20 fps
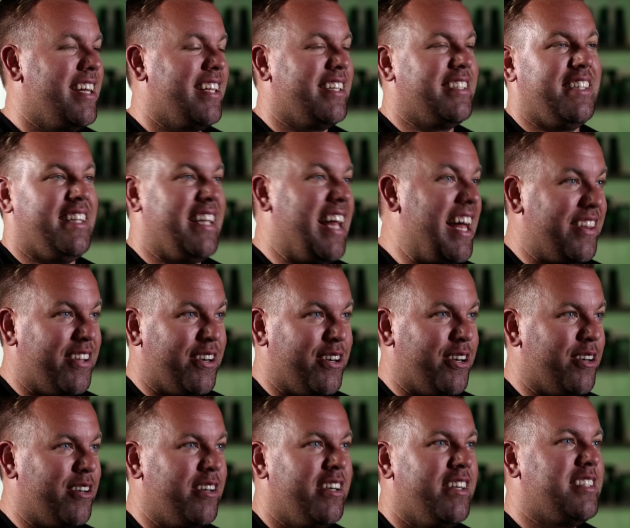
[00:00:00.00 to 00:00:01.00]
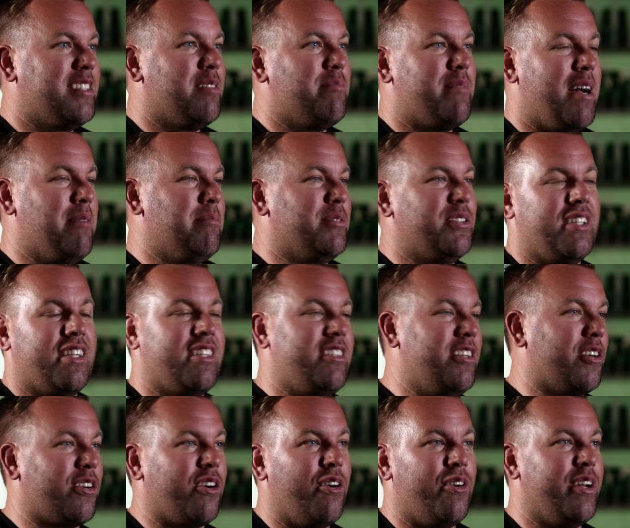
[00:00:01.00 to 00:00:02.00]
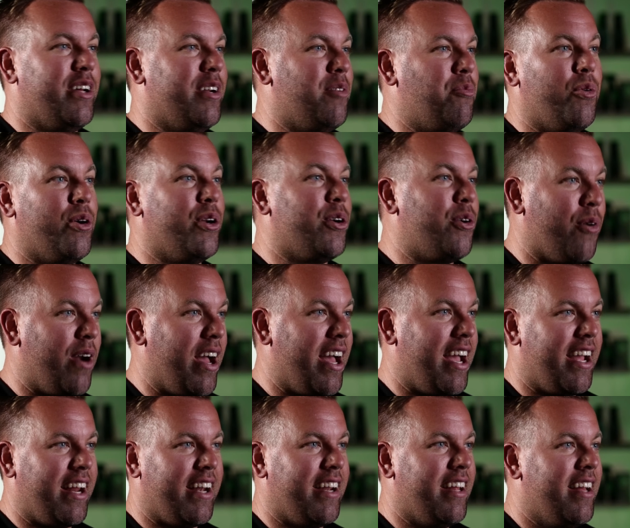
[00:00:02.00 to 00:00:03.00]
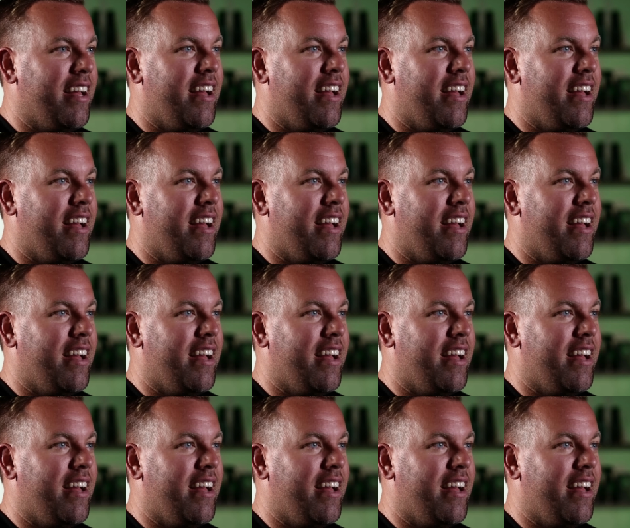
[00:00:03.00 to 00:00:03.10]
leather, sometimes clear-coated wood grain,